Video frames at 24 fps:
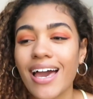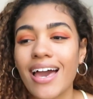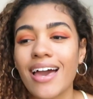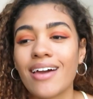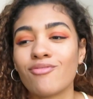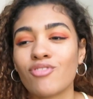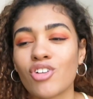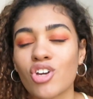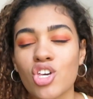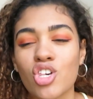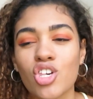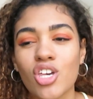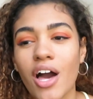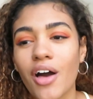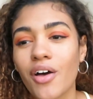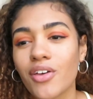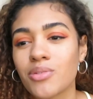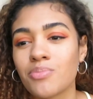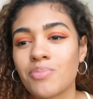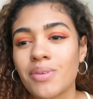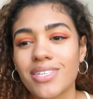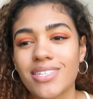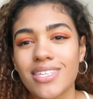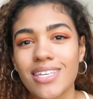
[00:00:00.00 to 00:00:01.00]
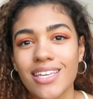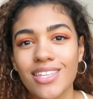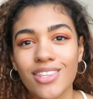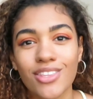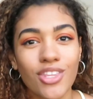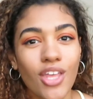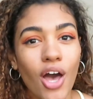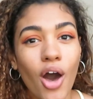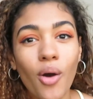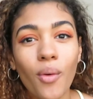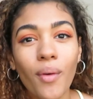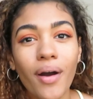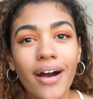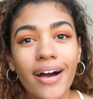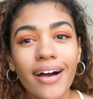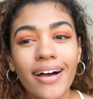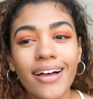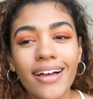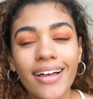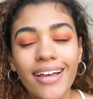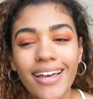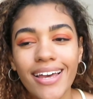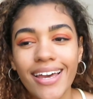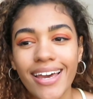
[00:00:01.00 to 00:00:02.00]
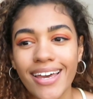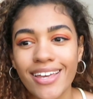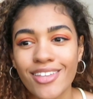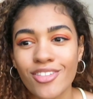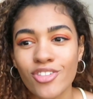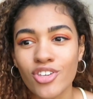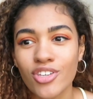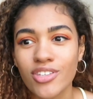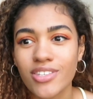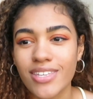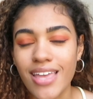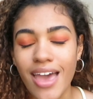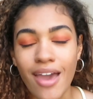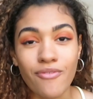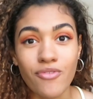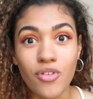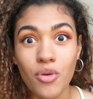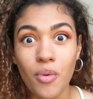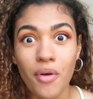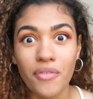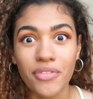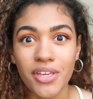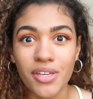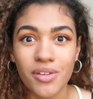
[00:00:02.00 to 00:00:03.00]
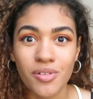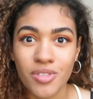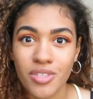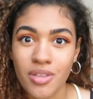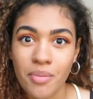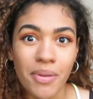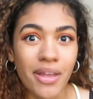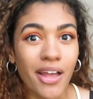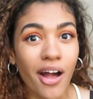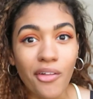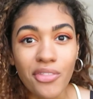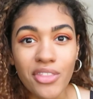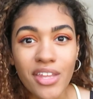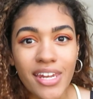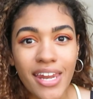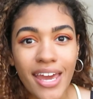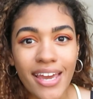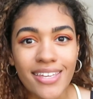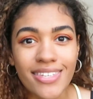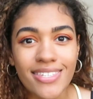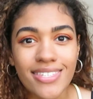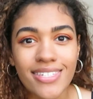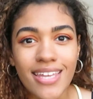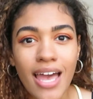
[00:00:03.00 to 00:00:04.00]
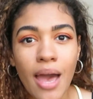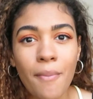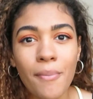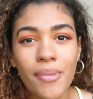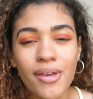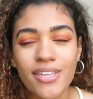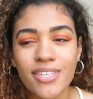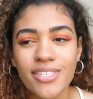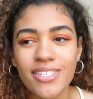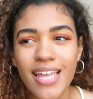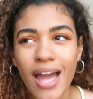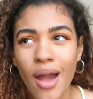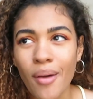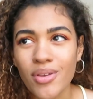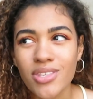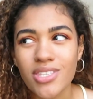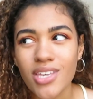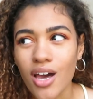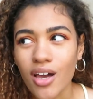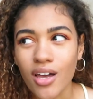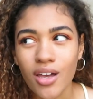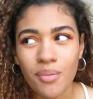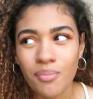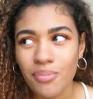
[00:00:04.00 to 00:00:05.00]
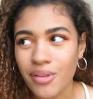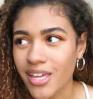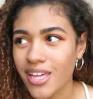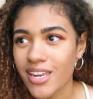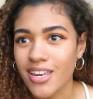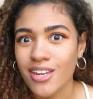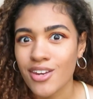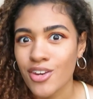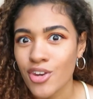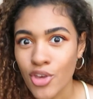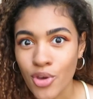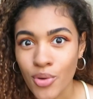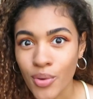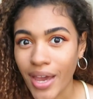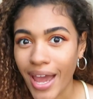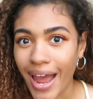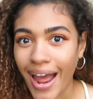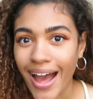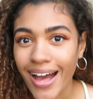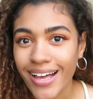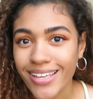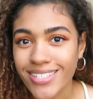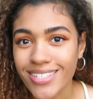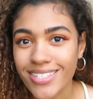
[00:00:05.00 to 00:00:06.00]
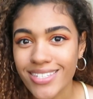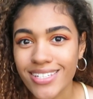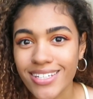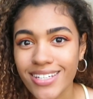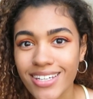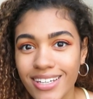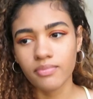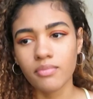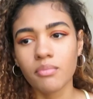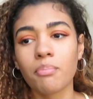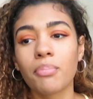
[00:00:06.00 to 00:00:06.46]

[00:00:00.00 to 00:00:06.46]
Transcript: and Richelle's missing Noah and just everyone that used to be on the next step because now it's a completely new cast.